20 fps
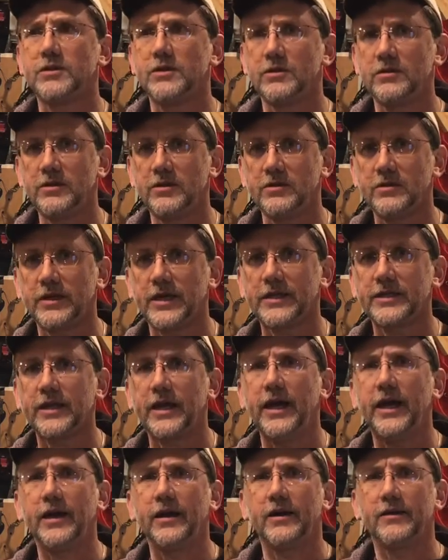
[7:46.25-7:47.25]
You'll get the
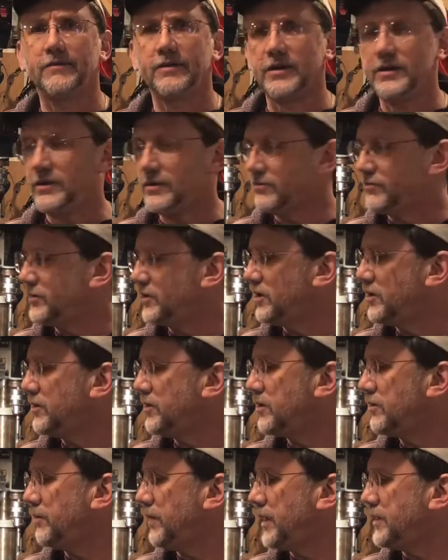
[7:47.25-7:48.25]
hang of it.
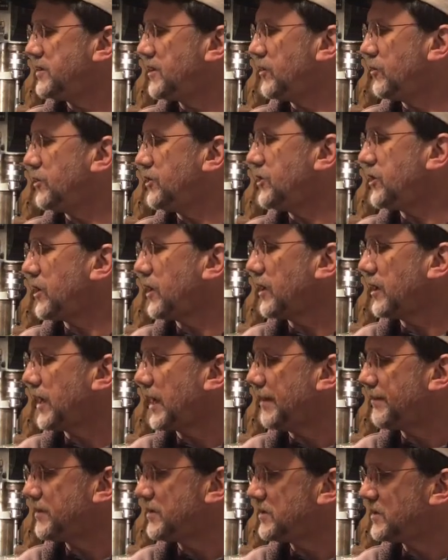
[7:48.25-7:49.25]
You're amazing what you can
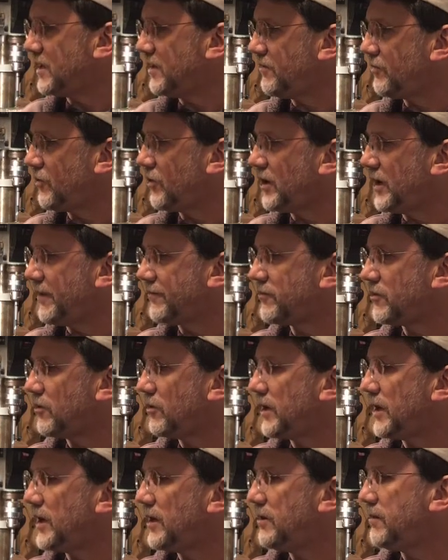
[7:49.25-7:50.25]
compensate for after a
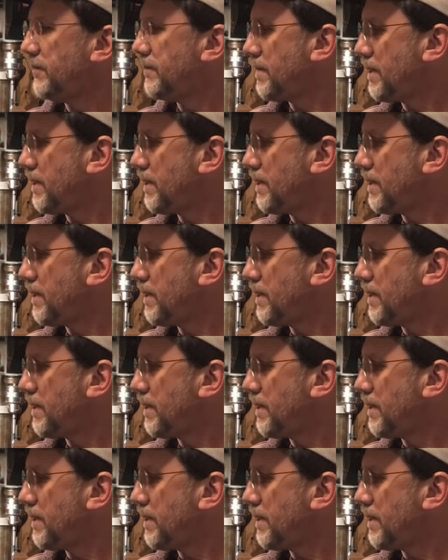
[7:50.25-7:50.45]
while.